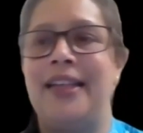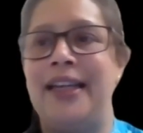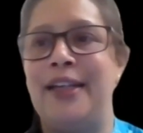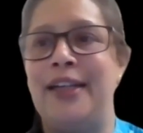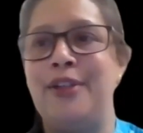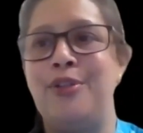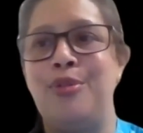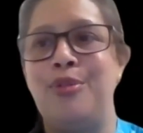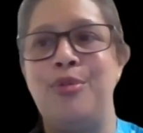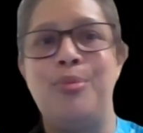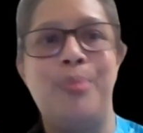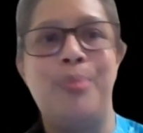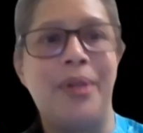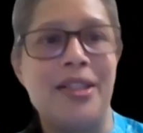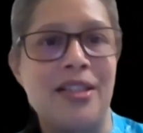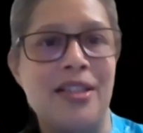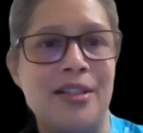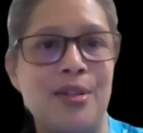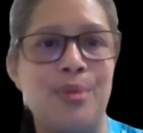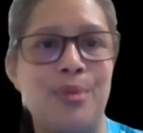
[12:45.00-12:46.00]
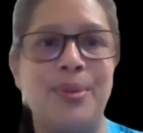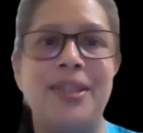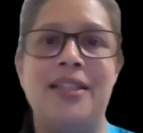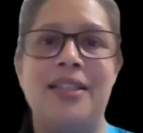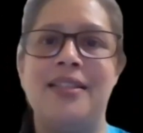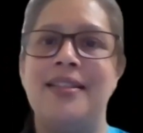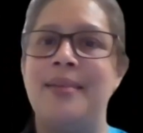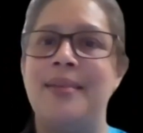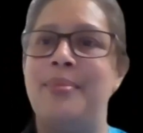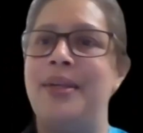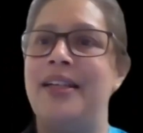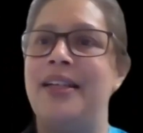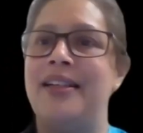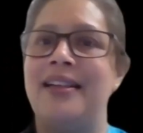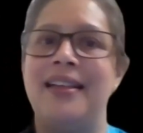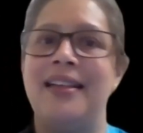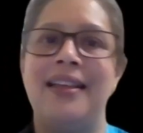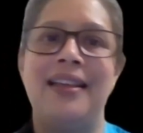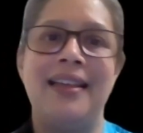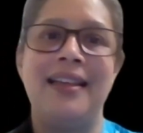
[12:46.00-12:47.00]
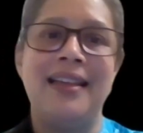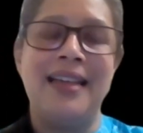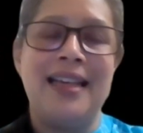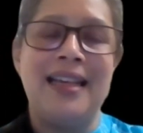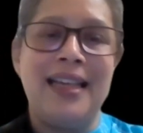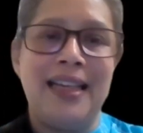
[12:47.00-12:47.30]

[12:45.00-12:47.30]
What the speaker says: into persons with disability,